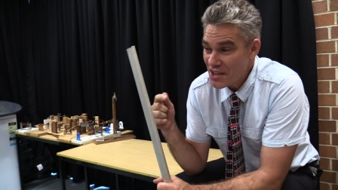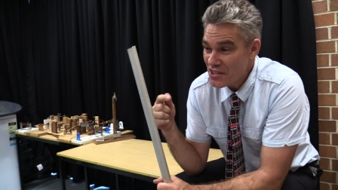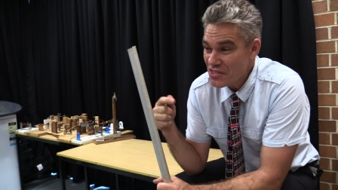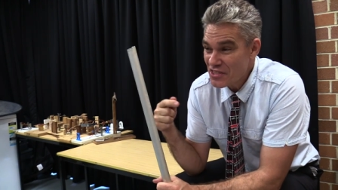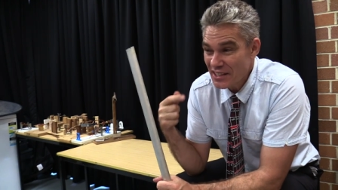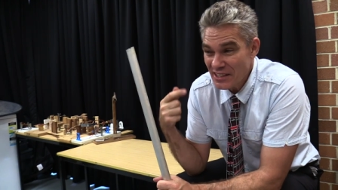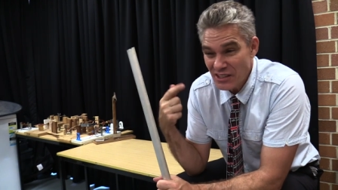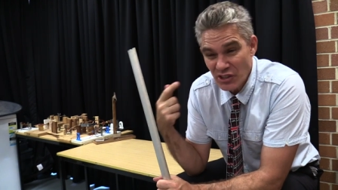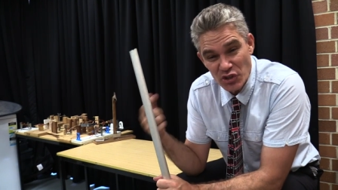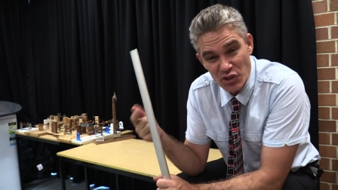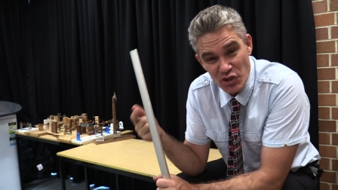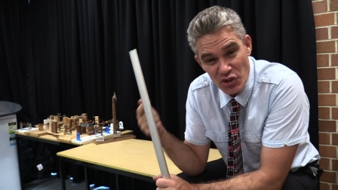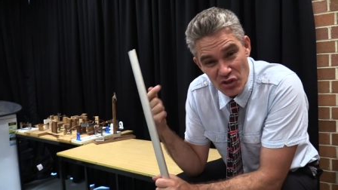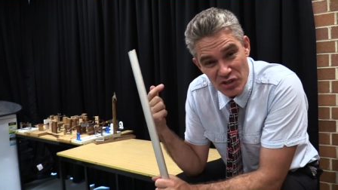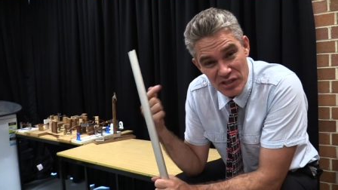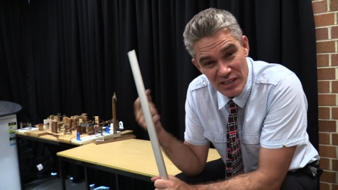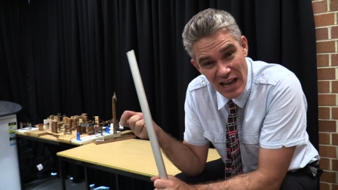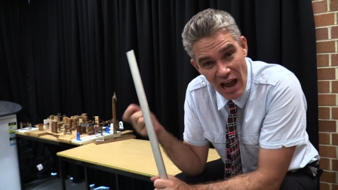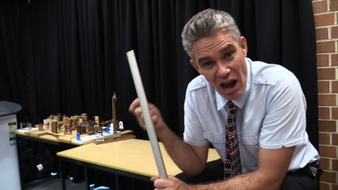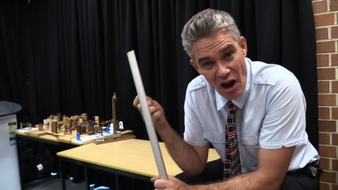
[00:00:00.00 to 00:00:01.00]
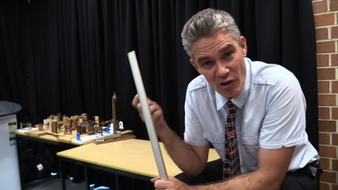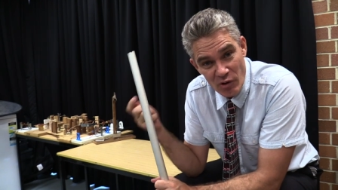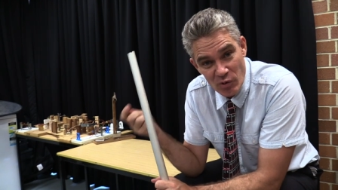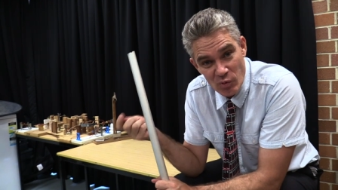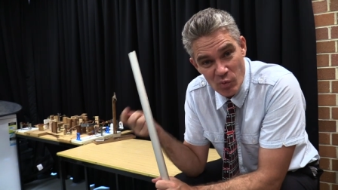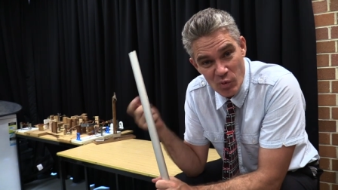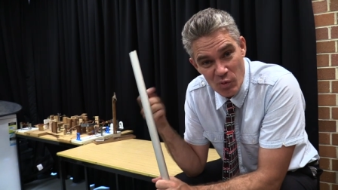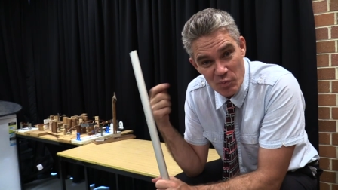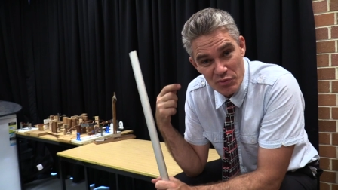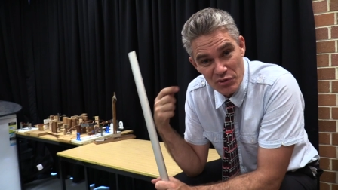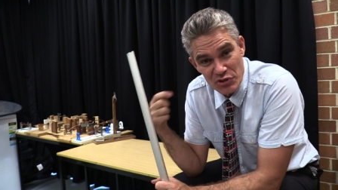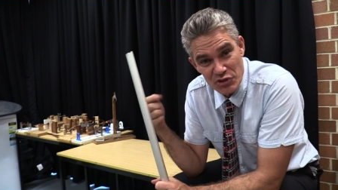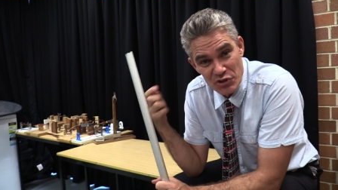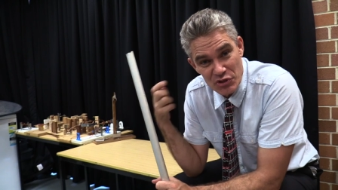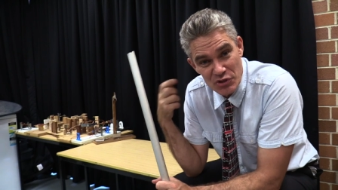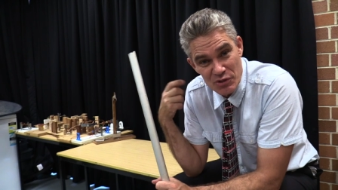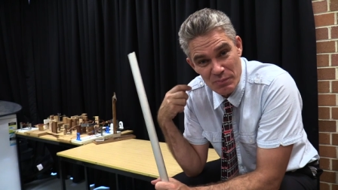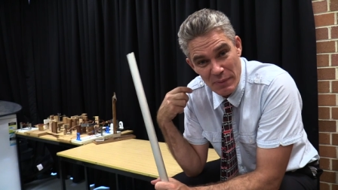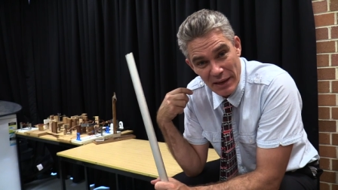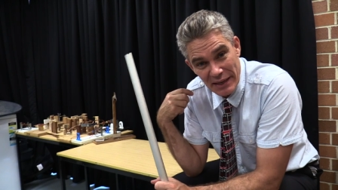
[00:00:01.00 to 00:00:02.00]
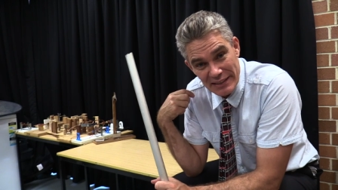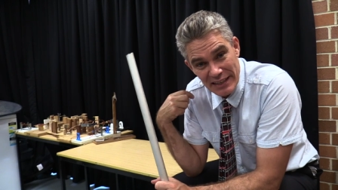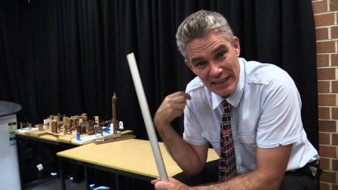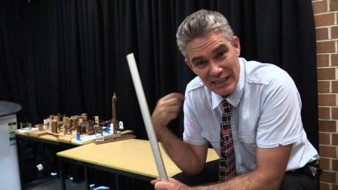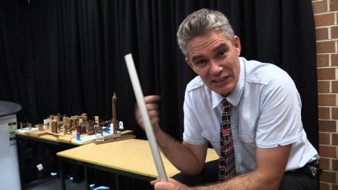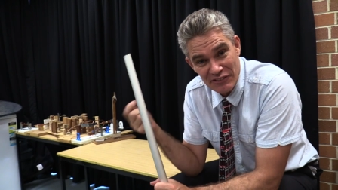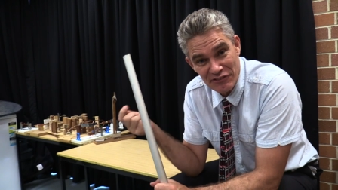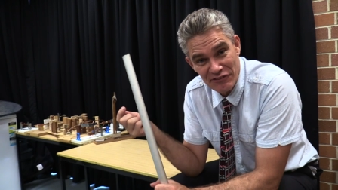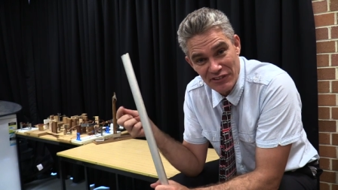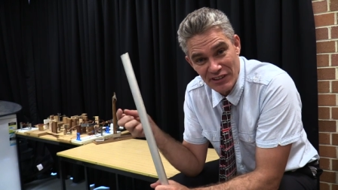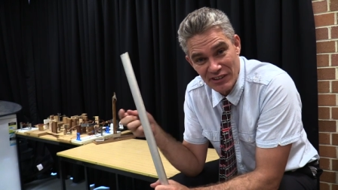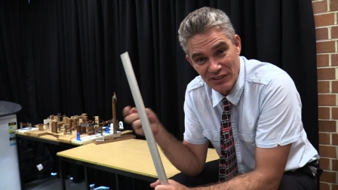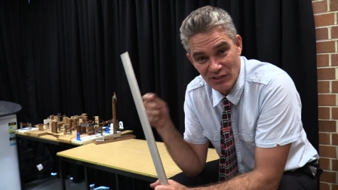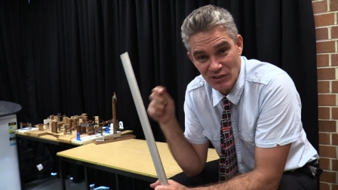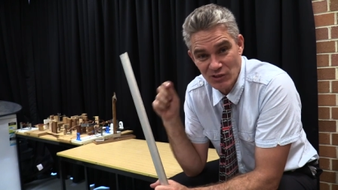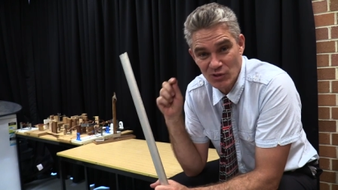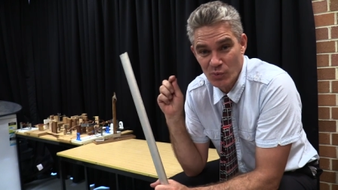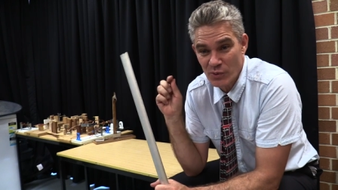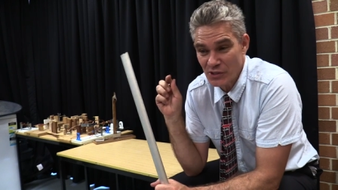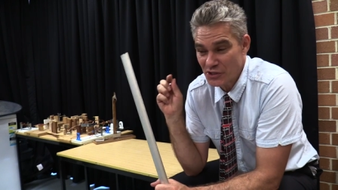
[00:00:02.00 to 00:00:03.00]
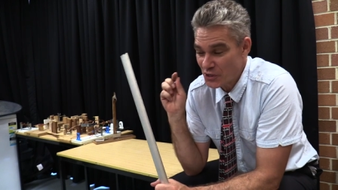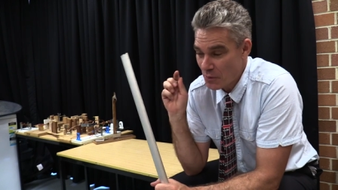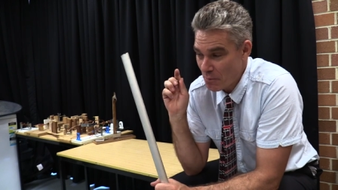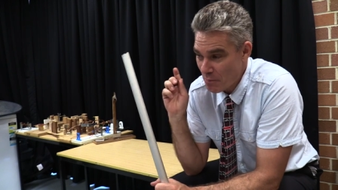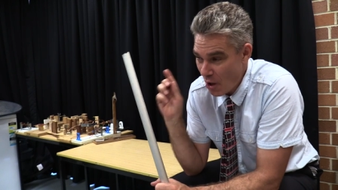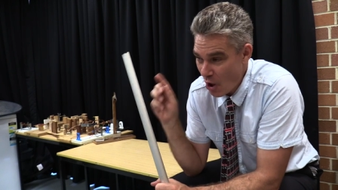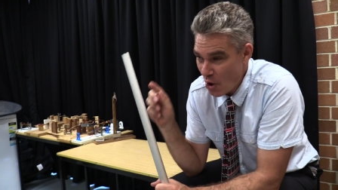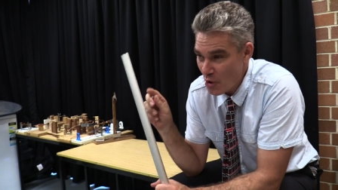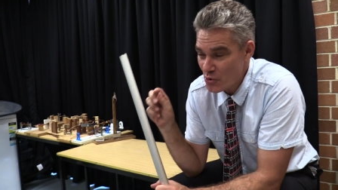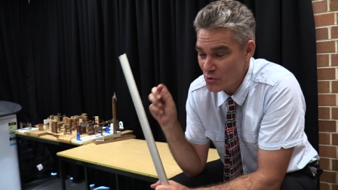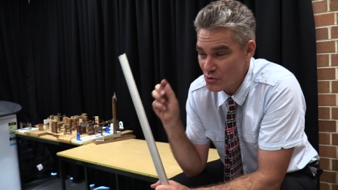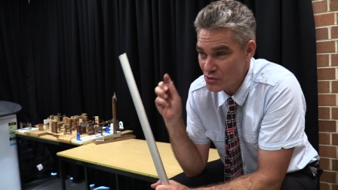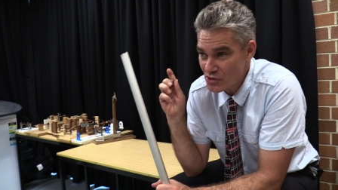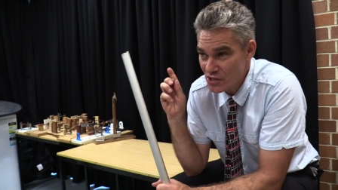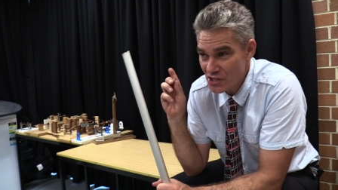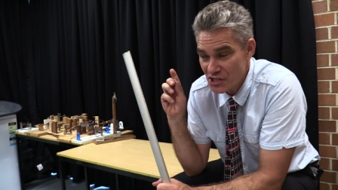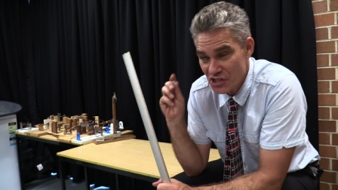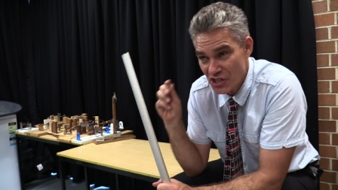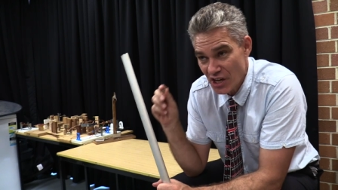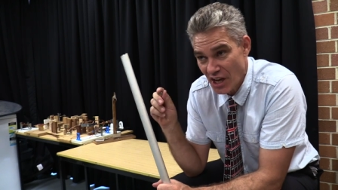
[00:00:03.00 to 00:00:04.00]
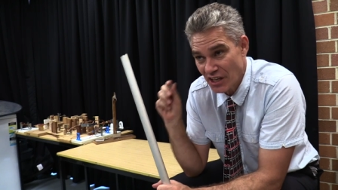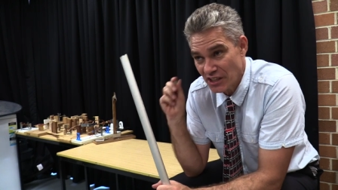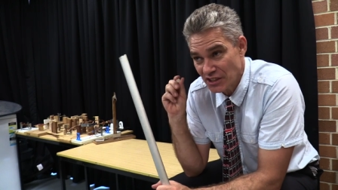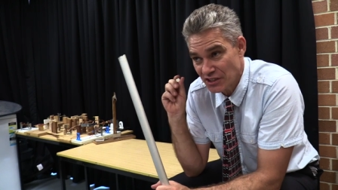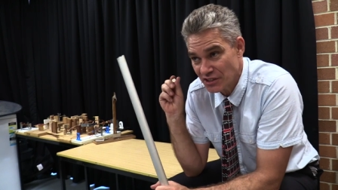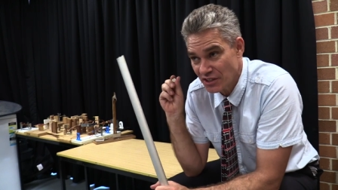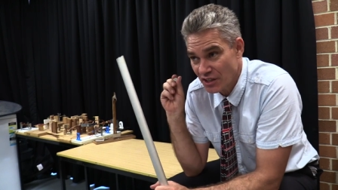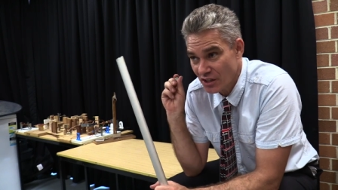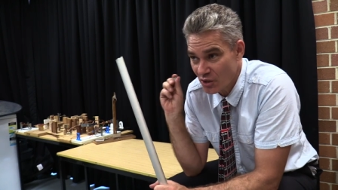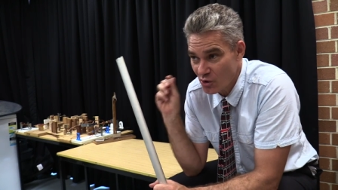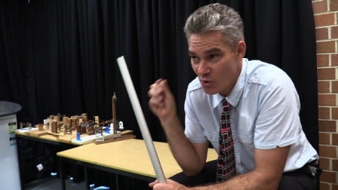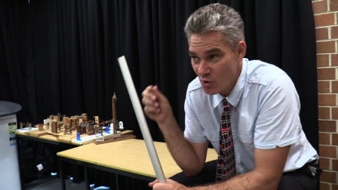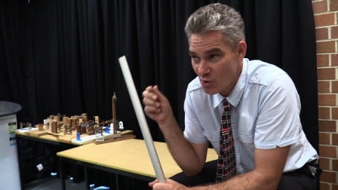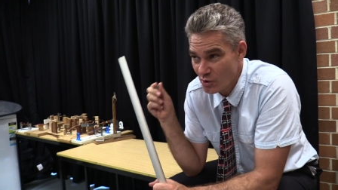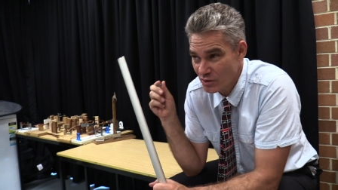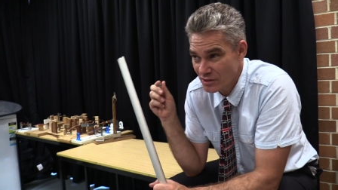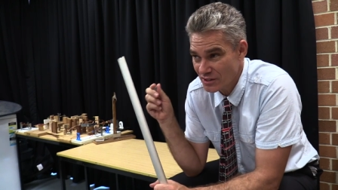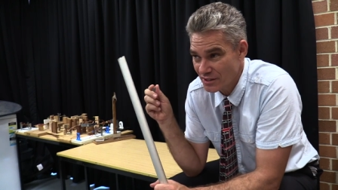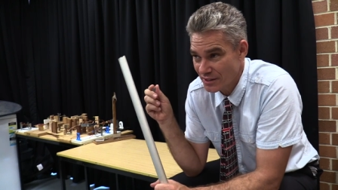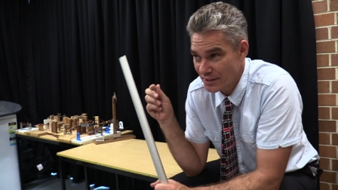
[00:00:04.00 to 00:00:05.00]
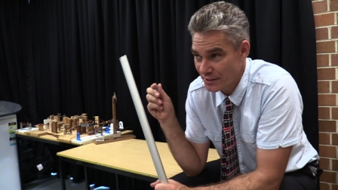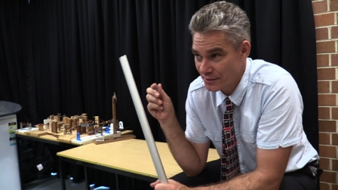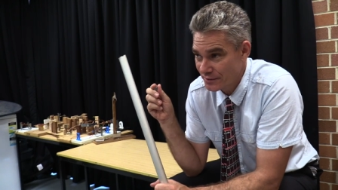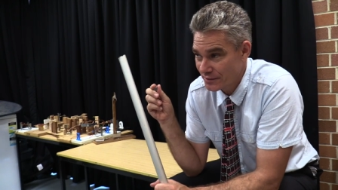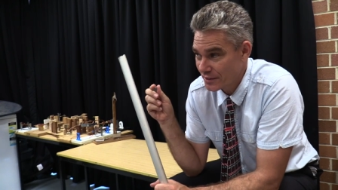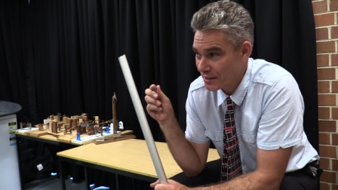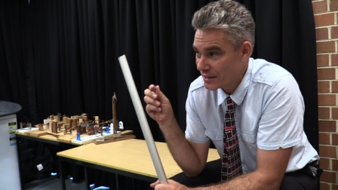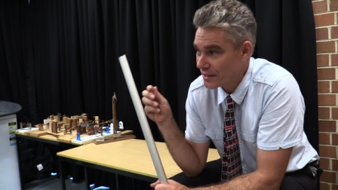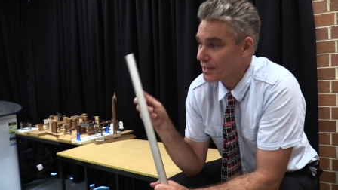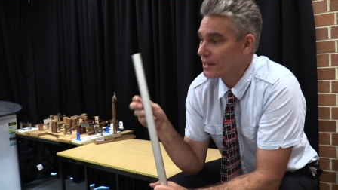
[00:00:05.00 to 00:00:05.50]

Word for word: the induced current will produce magnetic fields which oppose the change that caused it.